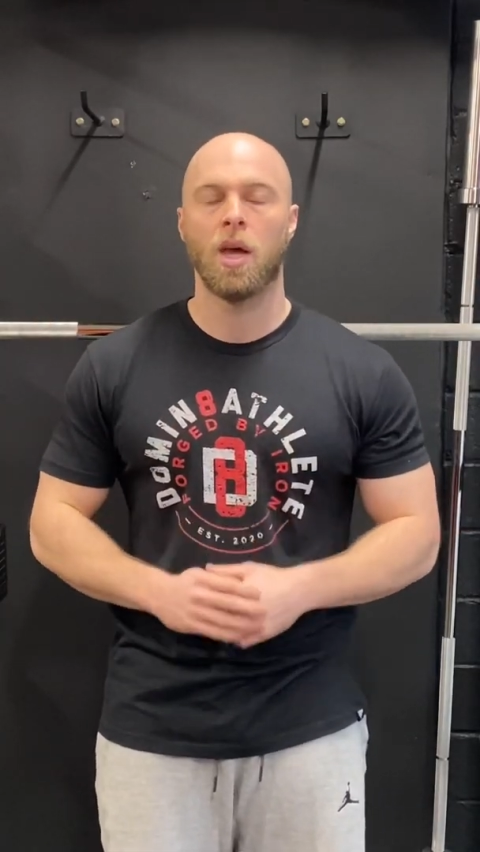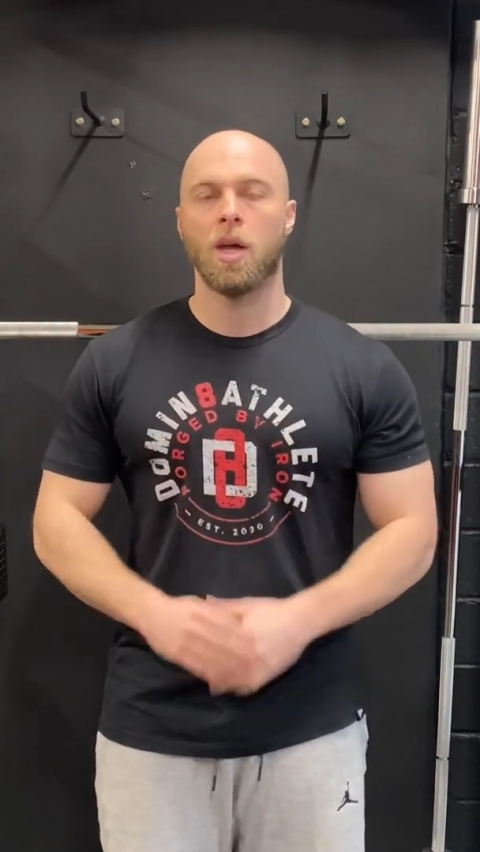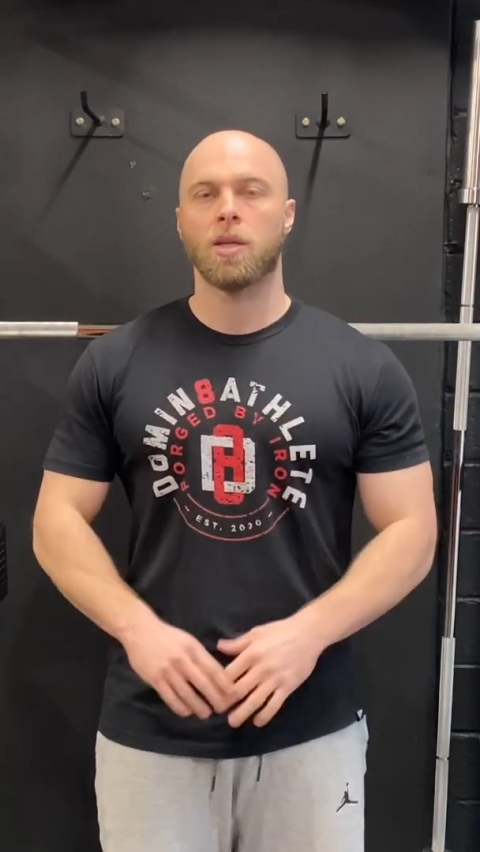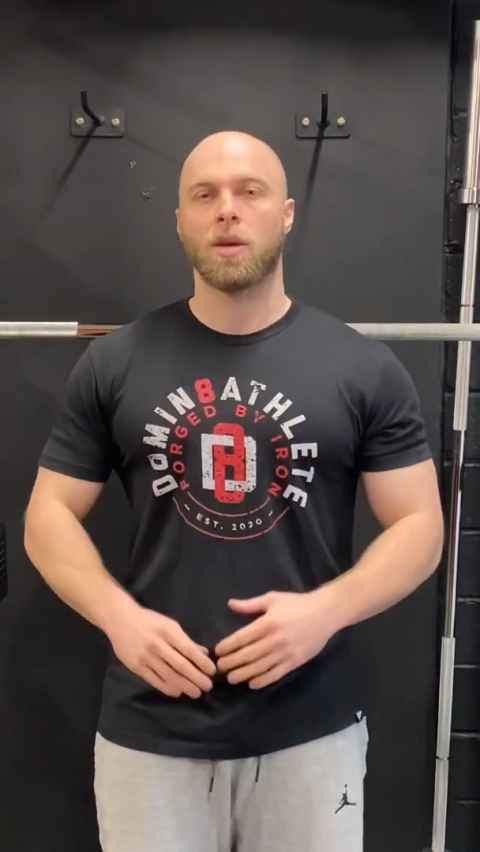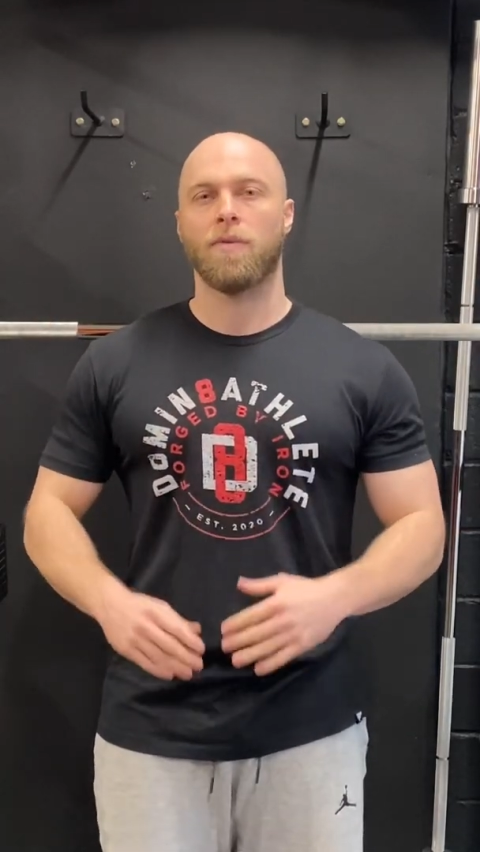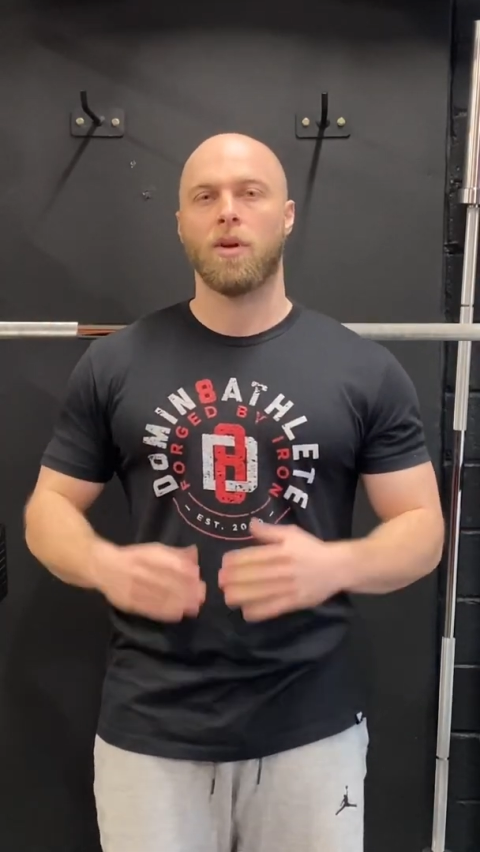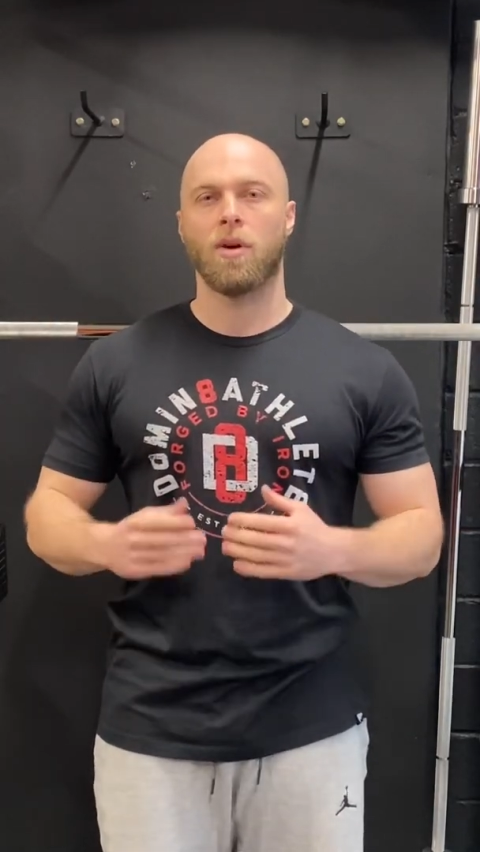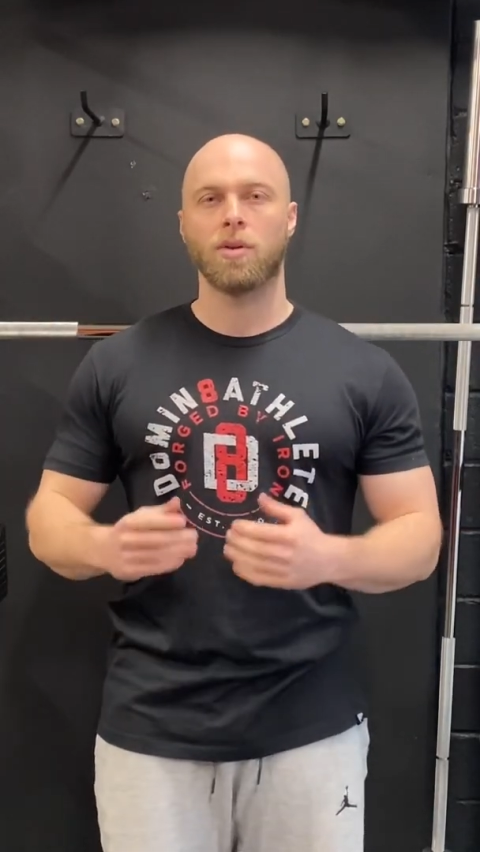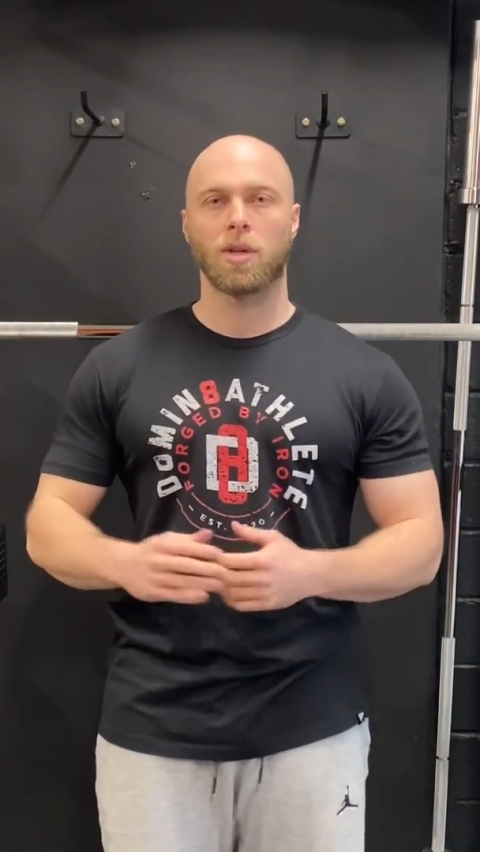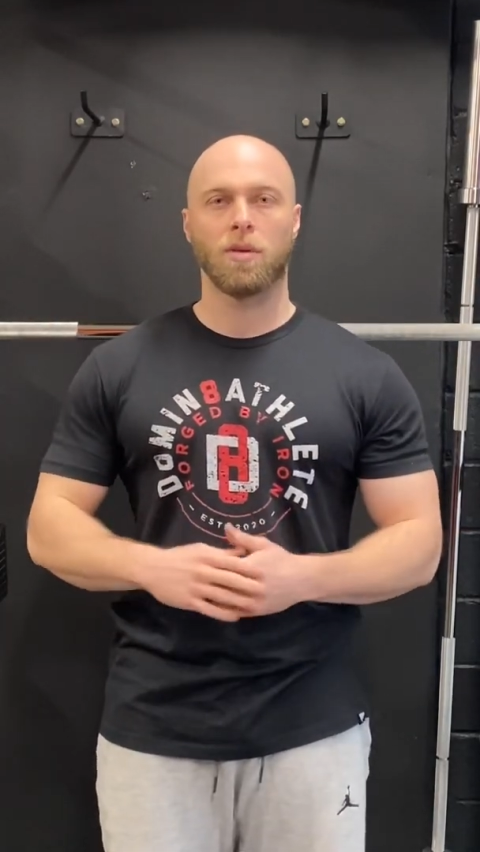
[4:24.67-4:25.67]
So for
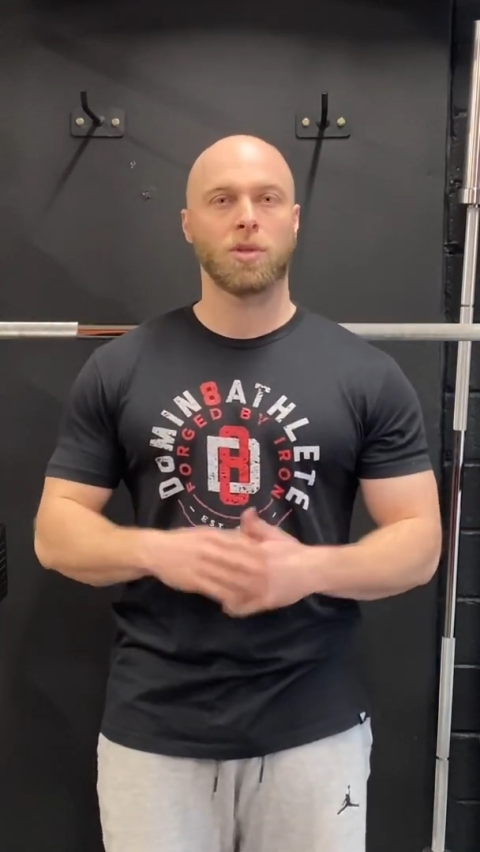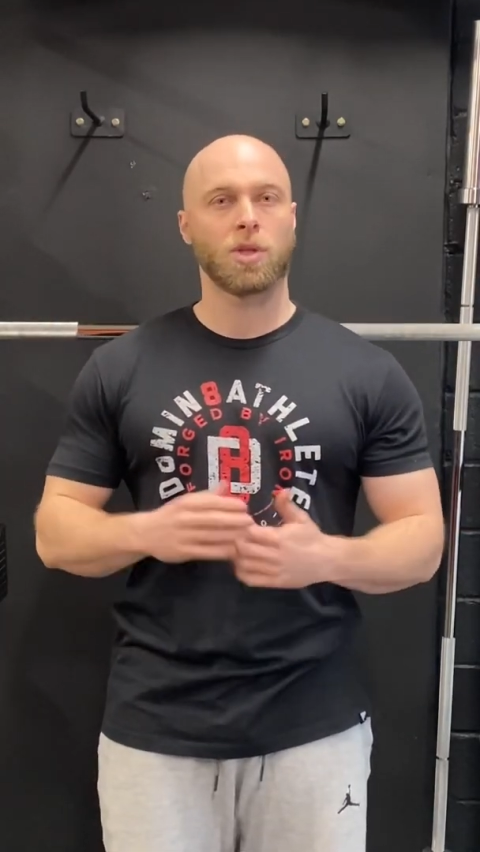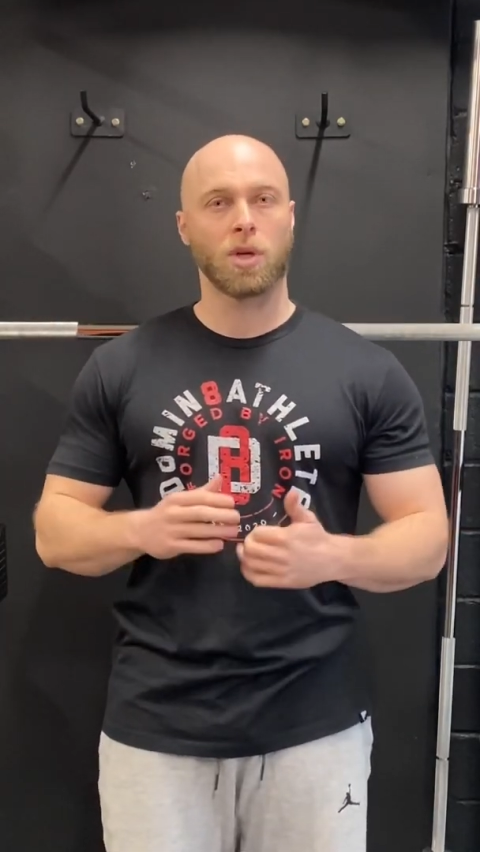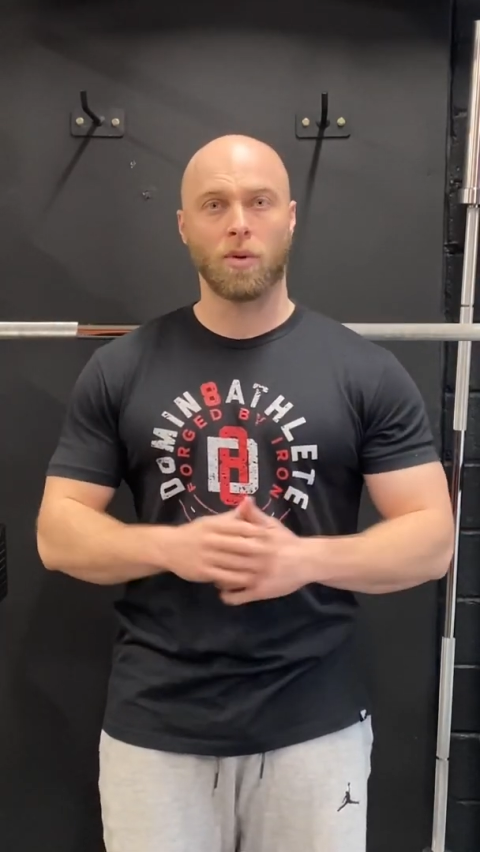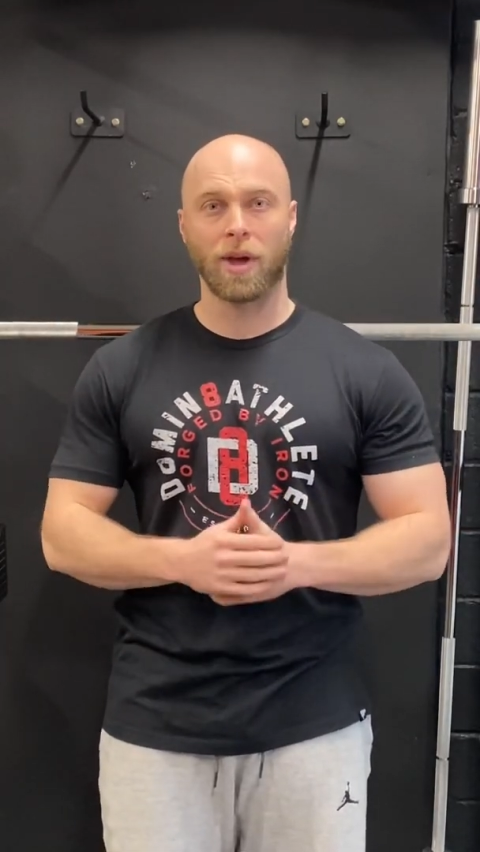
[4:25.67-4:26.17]
long-term shoulder